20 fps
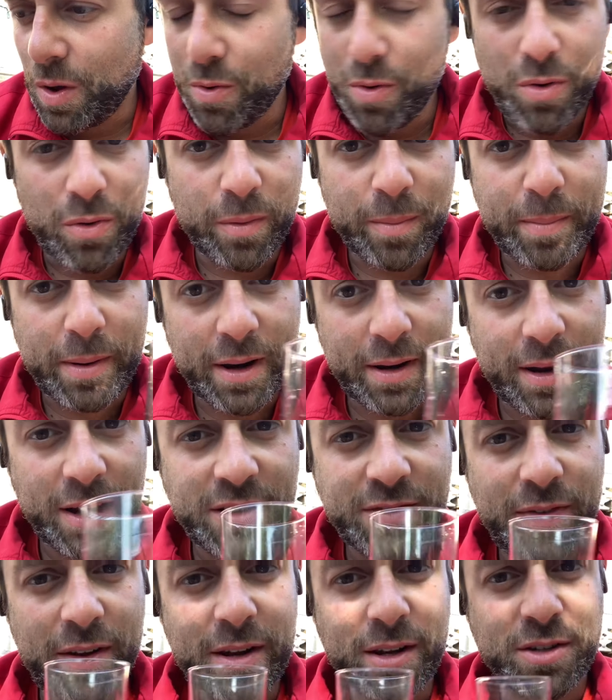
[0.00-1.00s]
Ooh, but a nice
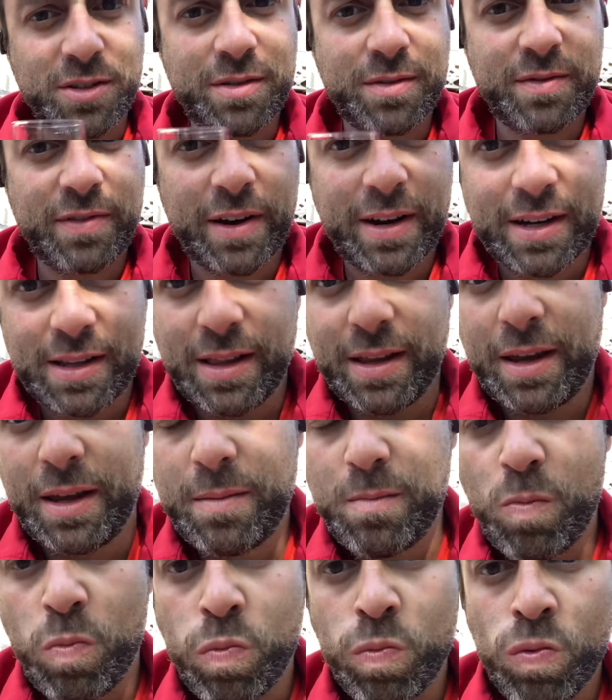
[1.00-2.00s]
finish. It's very
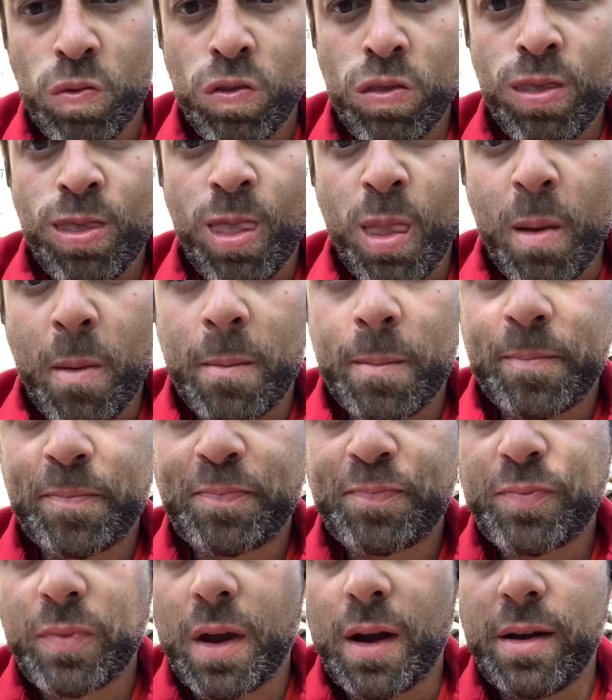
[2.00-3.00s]
clean.
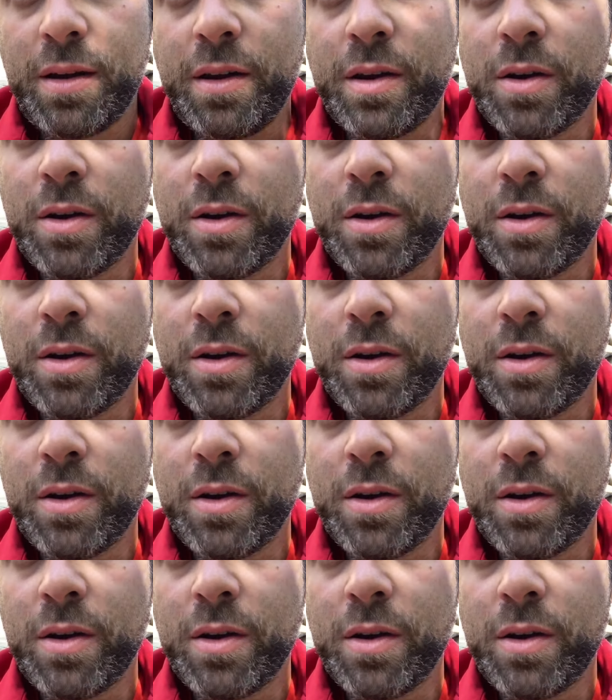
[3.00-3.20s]
You